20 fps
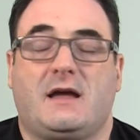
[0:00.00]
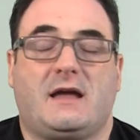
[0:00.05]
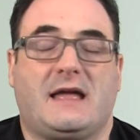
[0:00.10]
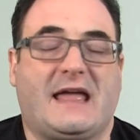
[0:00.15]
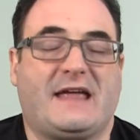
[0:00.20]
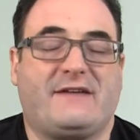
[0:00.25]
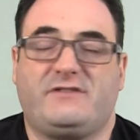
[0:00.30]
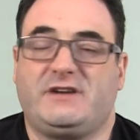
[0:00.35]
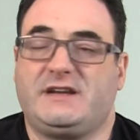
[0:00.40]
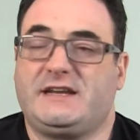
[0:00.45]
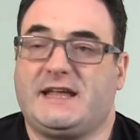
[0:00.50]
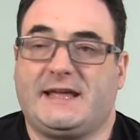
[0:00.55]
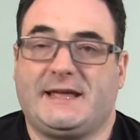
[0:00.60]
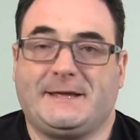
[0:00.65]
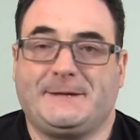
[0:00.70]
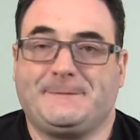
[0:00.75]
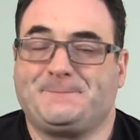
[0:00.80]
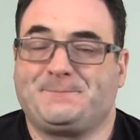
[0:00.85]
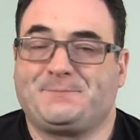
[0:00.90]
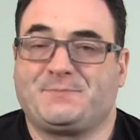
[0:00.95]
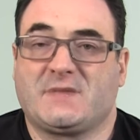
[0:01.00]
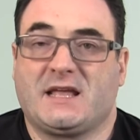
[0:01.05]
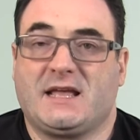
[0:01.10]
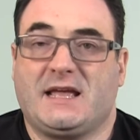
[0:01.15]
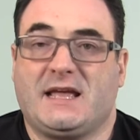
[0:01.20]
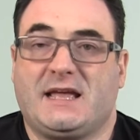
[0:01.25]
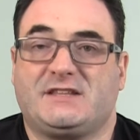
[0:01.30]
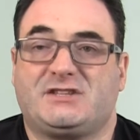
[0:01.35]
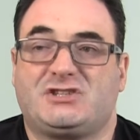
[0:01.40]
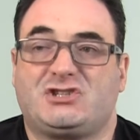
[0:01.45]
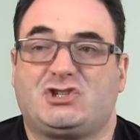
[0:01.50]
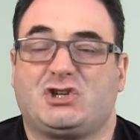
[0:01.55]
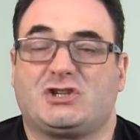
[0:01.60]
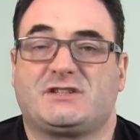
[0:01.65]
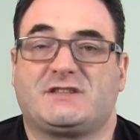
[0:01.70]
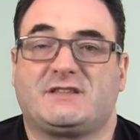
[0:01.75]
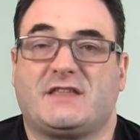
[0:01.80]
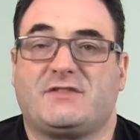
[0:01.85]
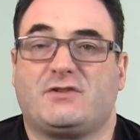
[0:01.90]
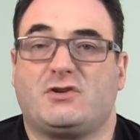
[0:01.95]
every day. It's
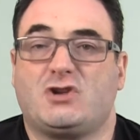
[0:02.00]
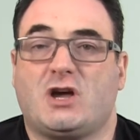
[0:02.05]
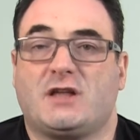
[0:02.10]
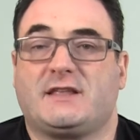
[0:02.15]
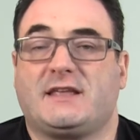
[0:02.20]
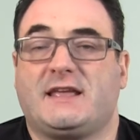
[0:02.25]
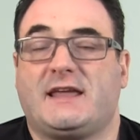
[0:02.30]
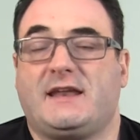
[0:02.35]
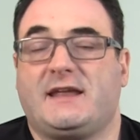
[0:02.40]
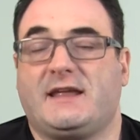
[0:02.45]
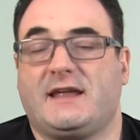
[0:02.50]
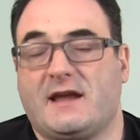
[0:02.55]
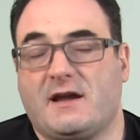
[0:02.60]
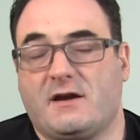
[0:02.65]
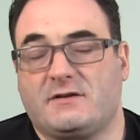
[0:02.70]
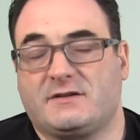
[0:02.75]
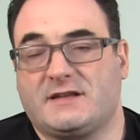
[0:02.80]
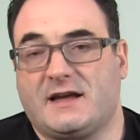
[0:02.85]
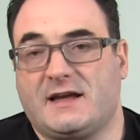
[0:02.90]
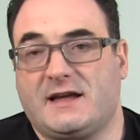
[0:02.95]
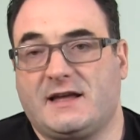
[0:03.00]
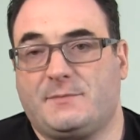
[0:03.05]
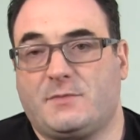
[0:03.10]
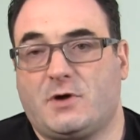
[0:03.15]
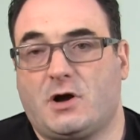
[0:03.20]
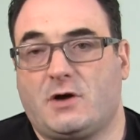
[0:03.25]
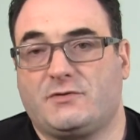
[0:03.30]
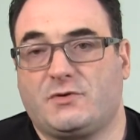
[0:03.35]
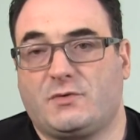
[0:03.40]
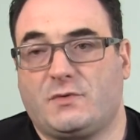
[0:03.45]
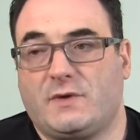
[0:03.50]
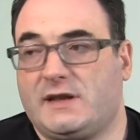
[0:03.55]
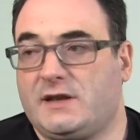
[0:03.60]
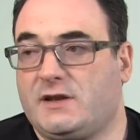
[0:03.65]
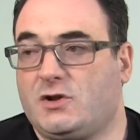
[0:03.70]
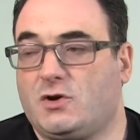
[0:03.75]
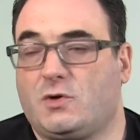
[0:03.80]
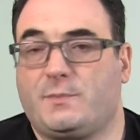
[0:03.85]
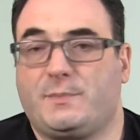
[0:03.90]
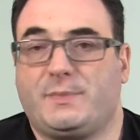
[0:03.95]
just that they're not getting airtime on the
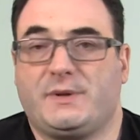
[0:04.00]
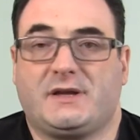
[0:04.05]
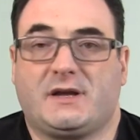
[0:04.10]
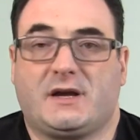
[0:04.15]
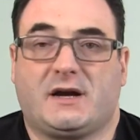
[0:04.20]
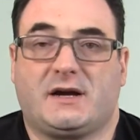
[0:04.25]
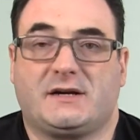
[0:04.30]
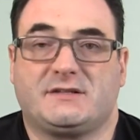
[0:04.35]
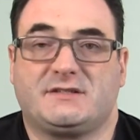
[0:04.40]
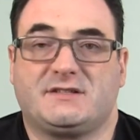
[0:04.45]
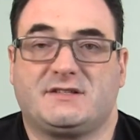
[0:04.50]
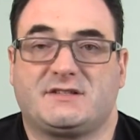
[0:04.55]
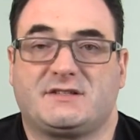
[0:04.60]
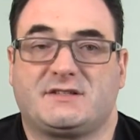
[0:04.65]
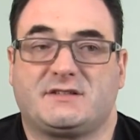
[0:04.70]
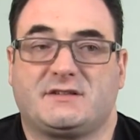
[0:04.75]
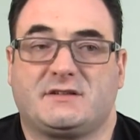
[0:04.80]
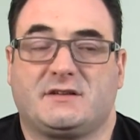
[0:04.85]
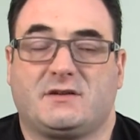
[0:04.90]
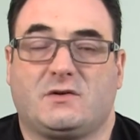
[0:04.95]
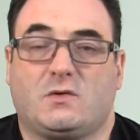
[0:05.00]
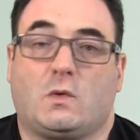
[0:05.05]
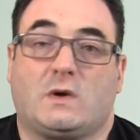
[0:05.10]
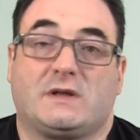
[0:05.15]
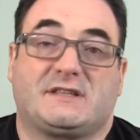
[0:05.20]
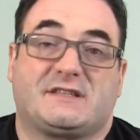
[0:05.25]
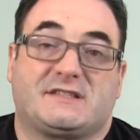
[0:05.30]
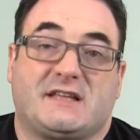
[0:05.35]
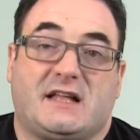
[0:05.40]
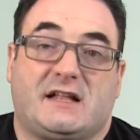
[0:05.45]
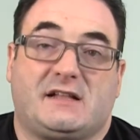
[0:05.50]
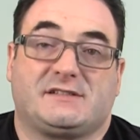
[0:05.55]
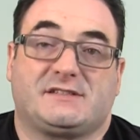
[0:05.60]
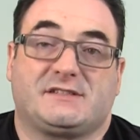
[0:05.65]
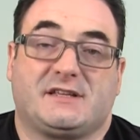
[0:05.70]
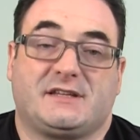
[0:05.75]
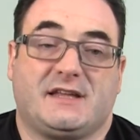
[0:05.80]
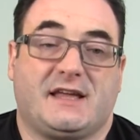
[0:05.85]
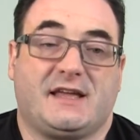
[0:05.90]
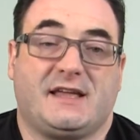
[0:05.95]
radio because what sells
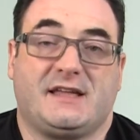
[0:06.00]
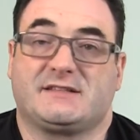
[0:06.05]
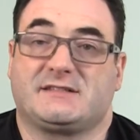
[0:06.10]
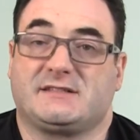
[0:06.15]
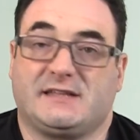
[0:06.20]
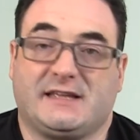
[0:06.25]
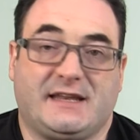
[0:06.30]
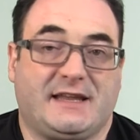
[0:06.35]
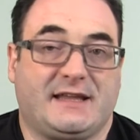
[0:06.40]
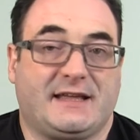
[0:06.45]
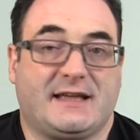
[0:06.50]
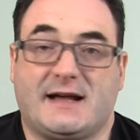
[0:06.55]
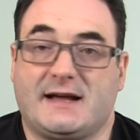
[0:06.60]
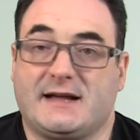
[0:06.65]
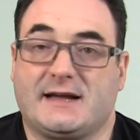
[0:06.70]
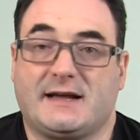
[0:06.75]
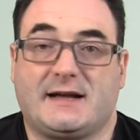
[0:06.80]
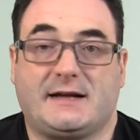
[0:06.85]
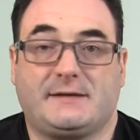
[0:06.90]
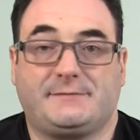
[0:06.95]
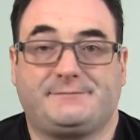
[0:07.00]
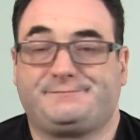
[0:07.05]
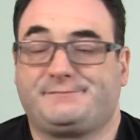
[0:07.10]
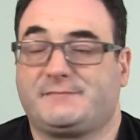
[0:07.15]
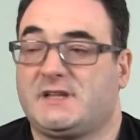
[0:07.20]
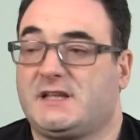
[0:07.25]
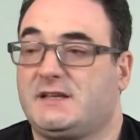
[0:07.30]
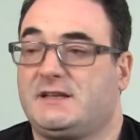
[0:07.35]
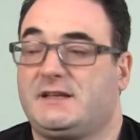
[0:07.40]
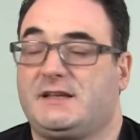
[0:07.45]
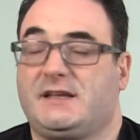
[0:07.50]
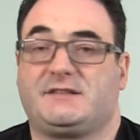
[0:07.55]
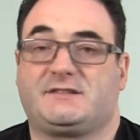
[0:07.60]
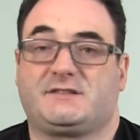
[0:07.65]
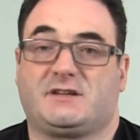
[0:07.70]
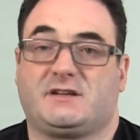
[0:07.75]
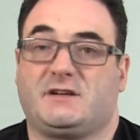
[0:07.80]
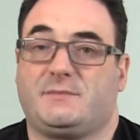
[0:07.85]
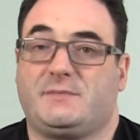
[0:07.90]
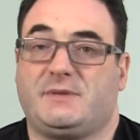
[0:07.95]
today is Lady Gaga. It's
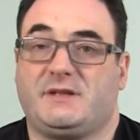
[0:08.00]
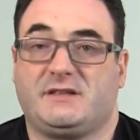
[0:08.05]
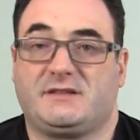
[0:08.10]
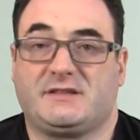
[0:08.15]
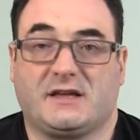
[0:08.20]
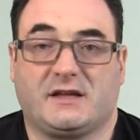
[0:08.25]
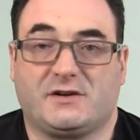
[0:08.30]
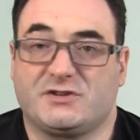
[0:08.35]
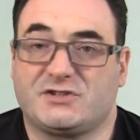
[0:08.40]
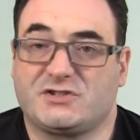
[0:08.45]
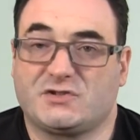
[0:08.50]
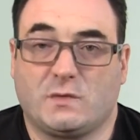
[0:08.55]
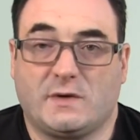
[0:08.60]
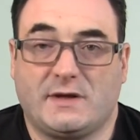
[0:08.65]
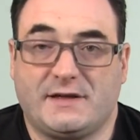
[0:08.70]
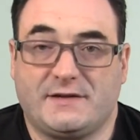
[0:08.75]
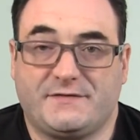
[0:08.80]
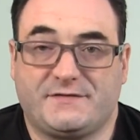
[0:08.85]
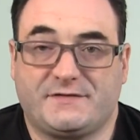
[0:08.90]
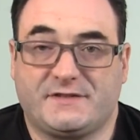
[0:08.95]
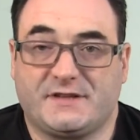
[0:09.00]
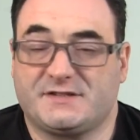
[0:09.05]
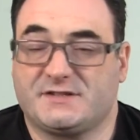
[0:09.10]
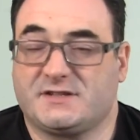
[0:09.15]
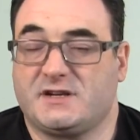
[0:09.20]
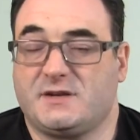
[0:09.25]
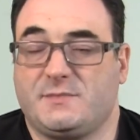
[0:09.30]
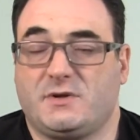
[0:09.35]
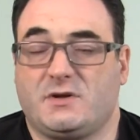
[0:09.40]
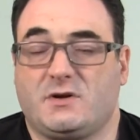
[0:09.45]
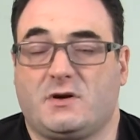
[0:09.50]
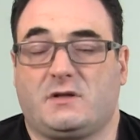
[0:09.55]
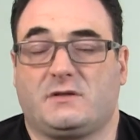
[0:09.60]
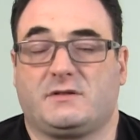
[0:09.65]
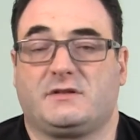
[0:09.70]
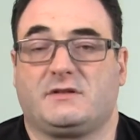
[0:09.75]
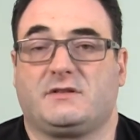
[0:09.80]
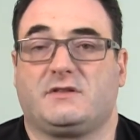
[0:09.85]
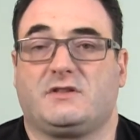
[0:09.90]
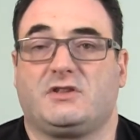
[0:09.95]
going to be Taylor Swift. It's going to be all
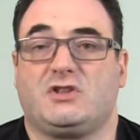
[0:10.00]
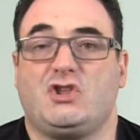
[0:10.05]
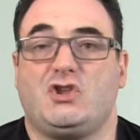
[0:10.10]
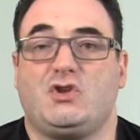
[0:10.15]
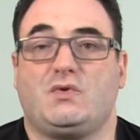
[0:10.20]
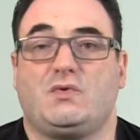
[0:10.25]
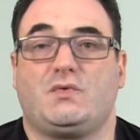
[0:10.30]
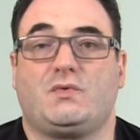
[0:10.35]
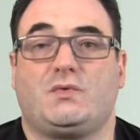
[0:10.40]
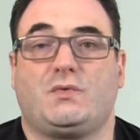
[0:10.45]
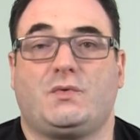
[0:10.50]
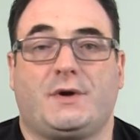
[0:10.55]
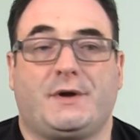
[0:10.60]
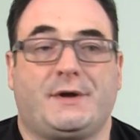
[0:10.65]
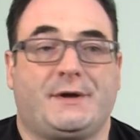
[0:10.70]
the new,